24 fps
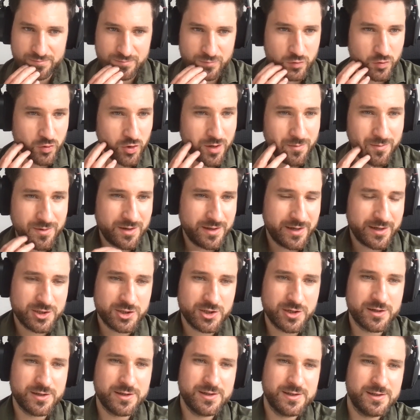normal
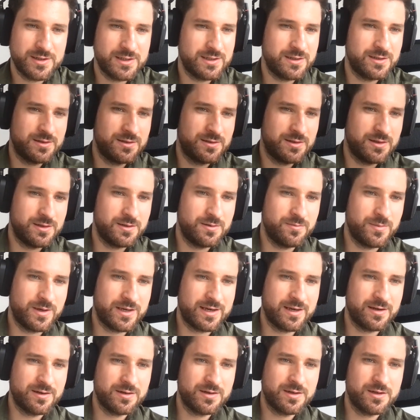actually in
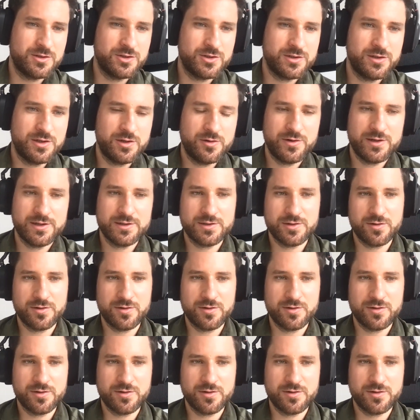mechanical engineering,